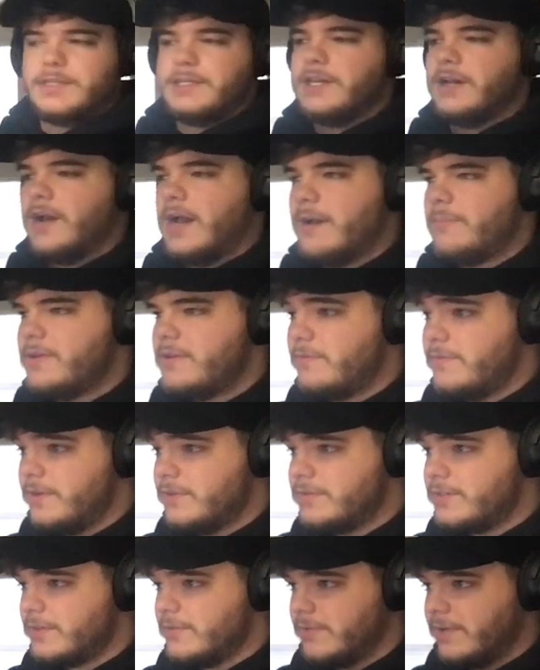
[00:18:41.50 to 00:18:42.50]
Yeah, how many
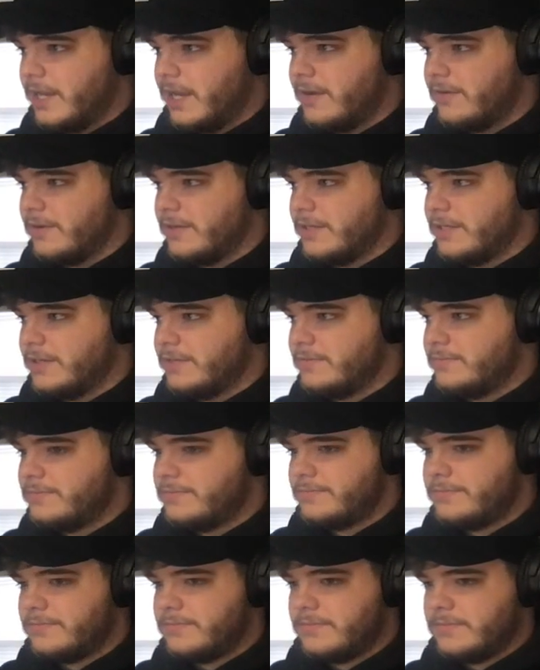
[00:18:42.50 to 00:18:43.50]
views are we at right now?
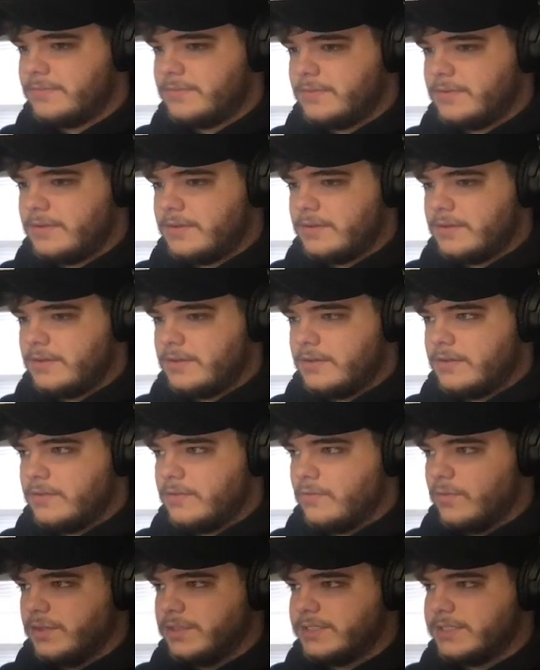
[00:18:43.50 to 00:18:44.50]

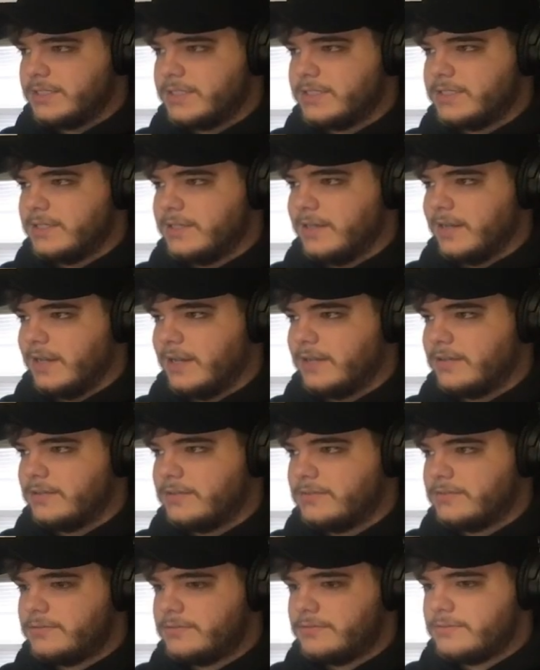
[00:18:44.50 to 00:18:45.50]

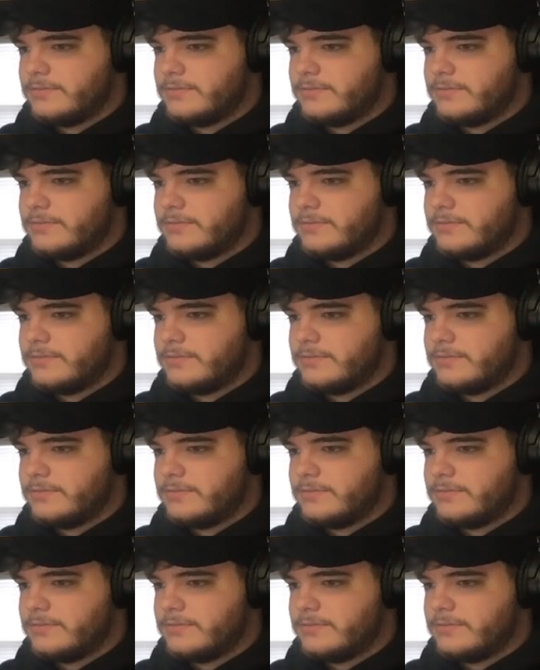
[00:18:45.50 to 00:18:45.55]
169.